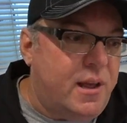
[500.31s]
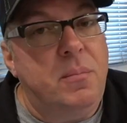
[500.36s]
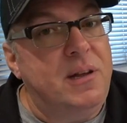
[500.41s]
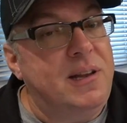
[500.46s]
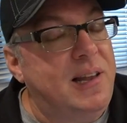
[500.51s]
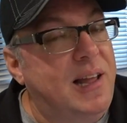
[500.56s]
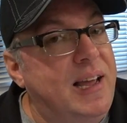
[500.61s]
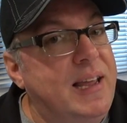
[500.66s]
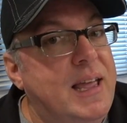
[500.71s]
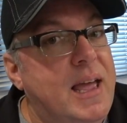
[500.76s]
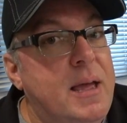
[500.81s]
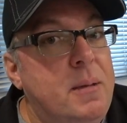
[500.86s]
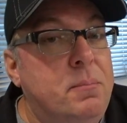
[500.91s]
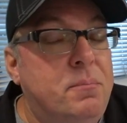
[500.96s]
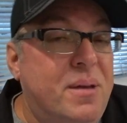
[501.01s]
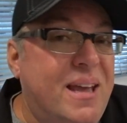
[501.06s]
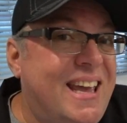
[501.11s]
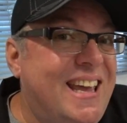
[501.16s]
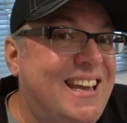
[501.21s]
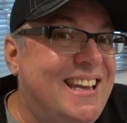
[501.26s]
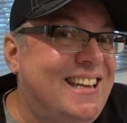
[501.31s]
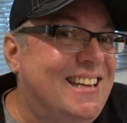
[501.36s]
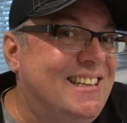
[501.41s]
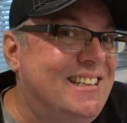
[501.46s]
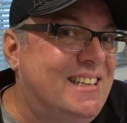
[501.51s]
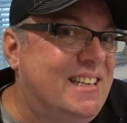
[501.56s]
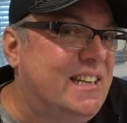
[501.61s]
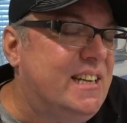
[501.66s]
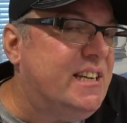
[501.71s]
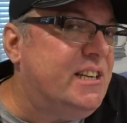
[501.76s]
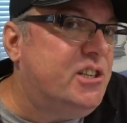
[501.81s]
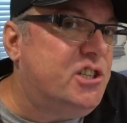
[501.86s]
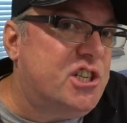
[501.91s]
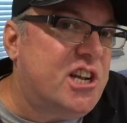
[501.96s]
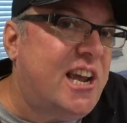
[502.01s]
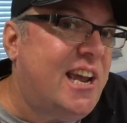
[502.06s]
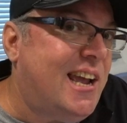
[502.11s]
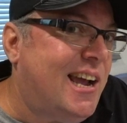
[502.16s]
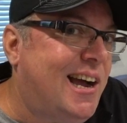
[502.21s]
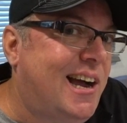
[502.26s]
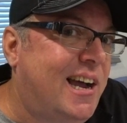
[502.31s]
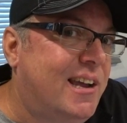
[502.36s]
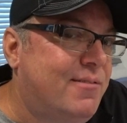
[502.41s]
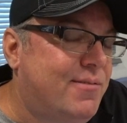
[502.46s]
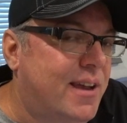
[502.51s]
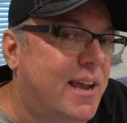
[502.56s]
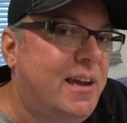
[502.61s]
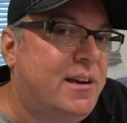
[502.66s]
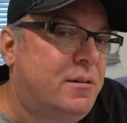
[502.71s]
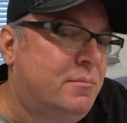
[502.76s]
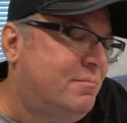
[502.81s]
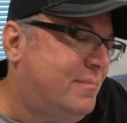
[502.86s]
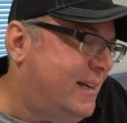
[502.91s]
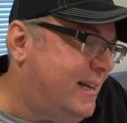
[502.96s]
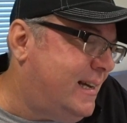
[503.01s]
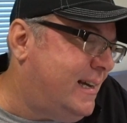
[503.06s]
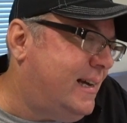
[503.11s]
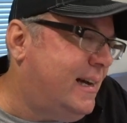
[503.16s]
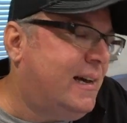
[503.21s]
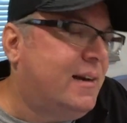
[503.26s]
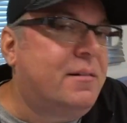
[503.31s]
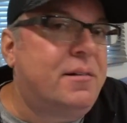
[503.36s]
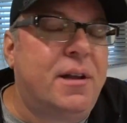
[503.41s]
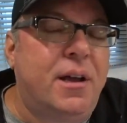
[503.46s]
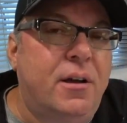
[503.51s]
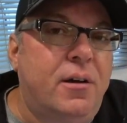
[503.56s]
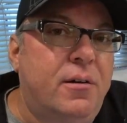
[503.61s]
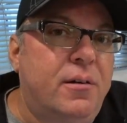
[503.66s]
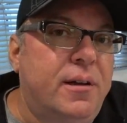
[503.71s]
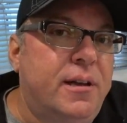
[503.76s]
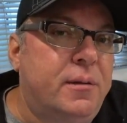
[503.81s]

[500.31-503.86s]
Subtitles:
But like a big DJI Phantom, I don't know.